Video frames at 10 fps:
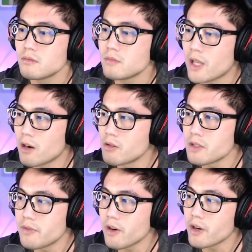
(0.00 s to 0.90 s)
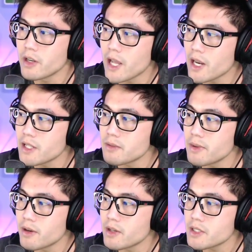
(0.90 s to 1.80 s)
and i wasn't very good at it to be
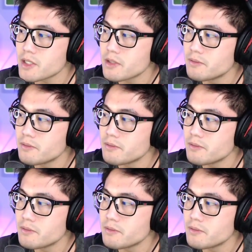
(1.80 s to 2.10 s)
honest